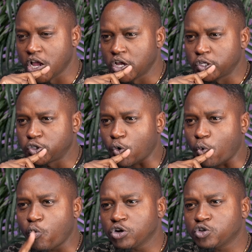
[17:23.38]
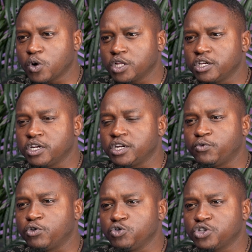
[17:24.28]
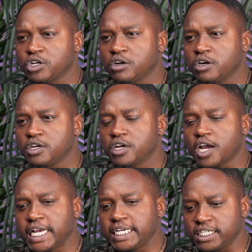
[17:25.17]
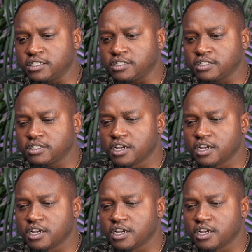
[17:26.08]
So what were the revolutionary ideas?